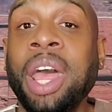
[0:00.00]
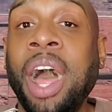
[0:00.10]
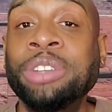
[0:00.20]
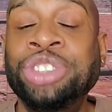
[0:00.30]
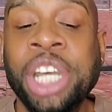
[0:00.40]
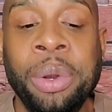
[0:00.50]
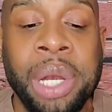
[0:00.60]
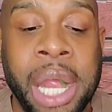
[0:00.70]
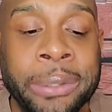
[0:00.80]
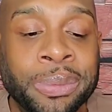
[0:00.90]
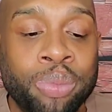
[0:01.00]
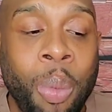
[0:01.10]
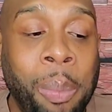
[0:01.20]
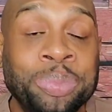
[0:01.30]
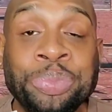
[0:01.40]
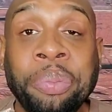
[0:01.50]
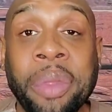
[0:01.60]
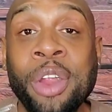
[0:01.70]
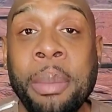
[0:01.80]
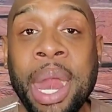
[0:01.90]
because generally,
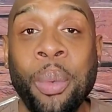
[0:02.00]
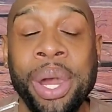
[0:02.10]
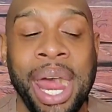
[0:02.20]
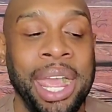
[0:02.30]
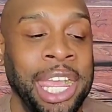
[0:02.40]
no matter what I